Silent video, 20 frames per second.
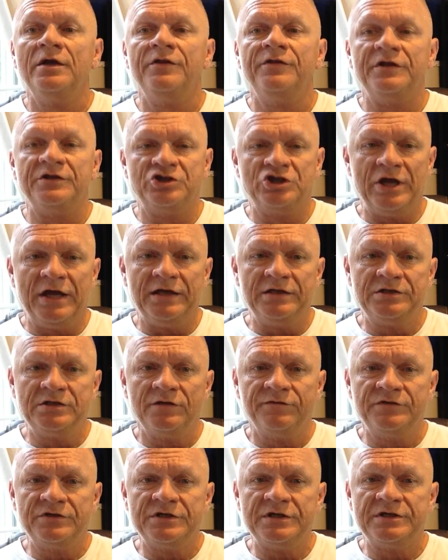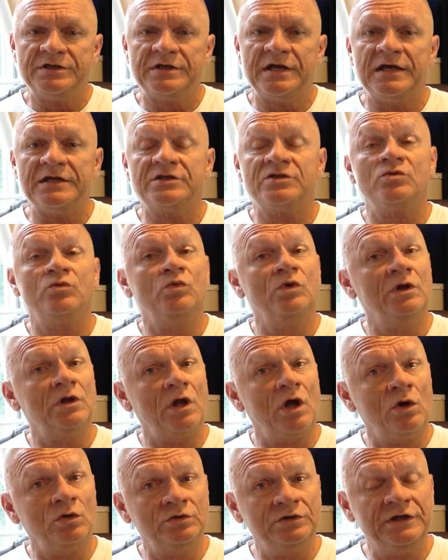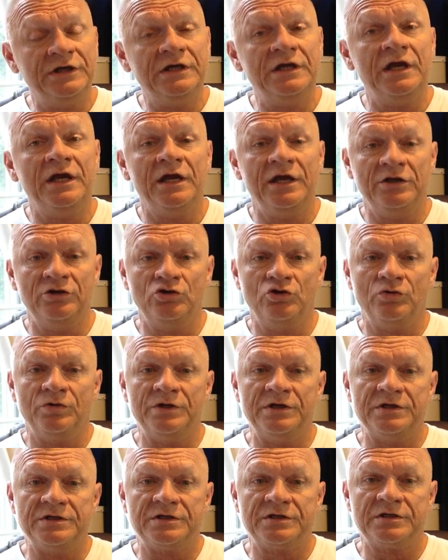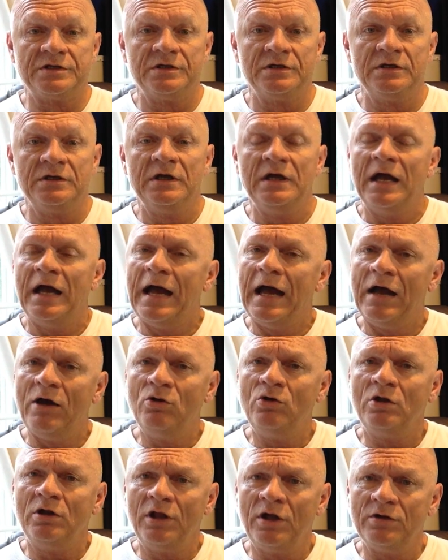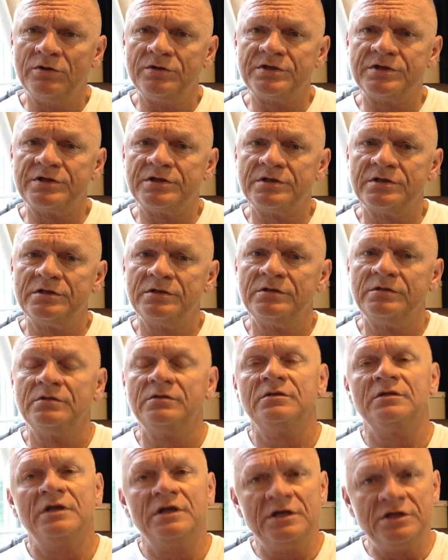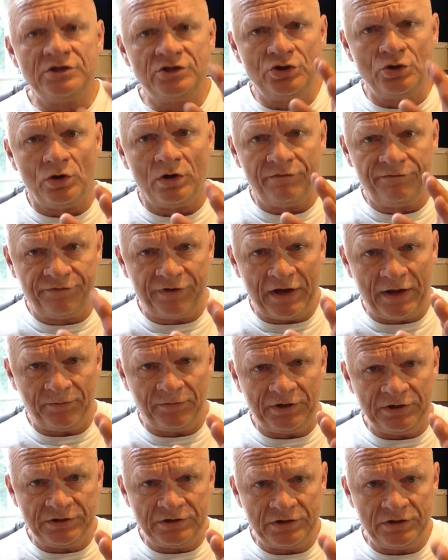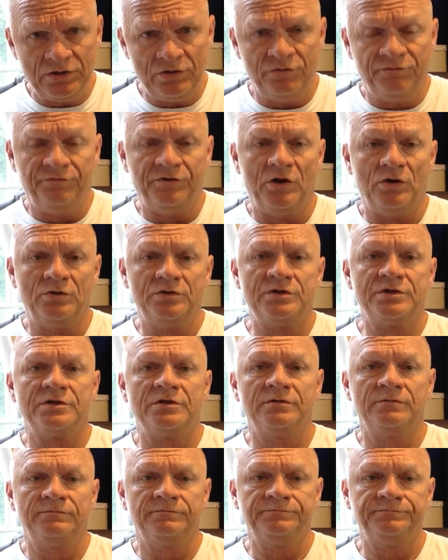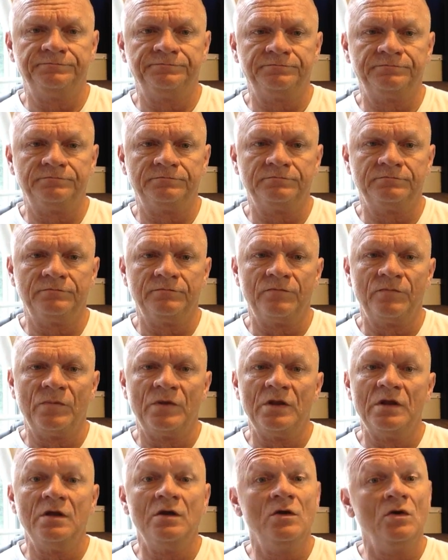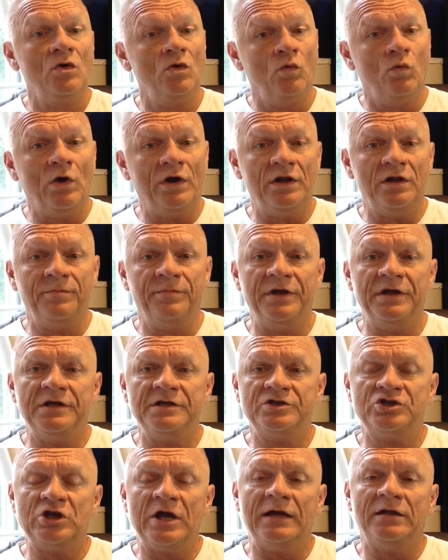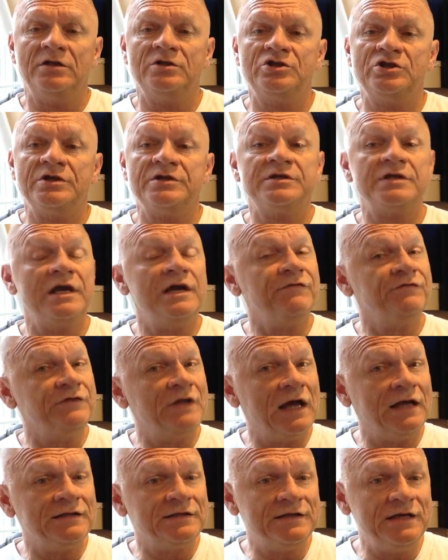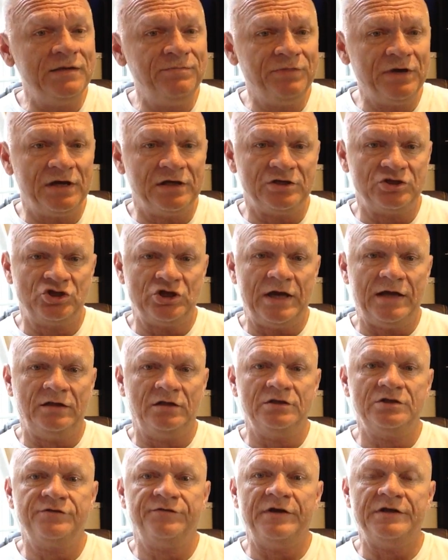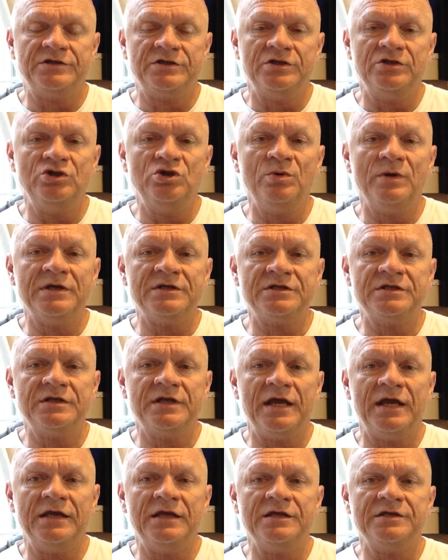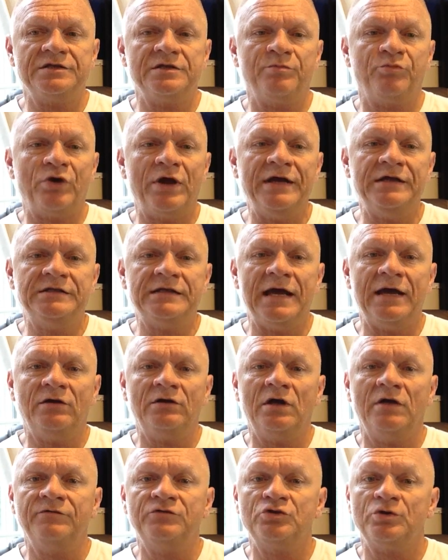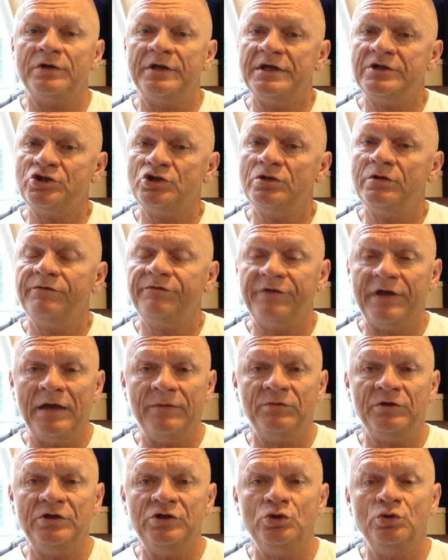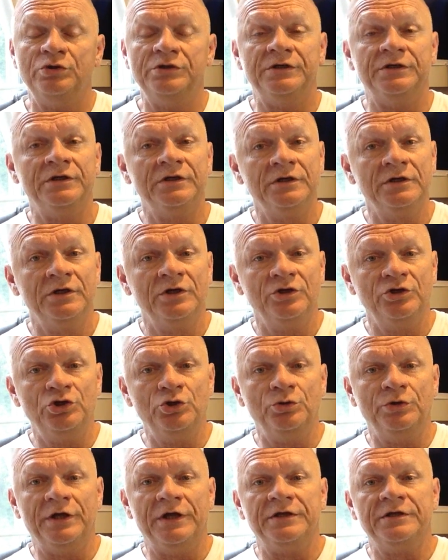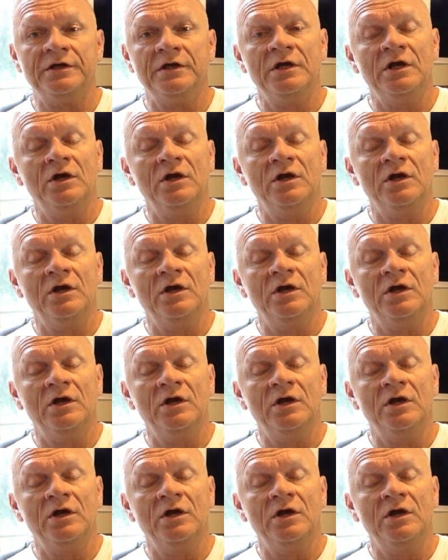the chance of success will only increase. How close is your family to you, folks? One of the biggest challenges, if not the biggest challenge, facing the U.S. today is the breakdown of traditional family unit,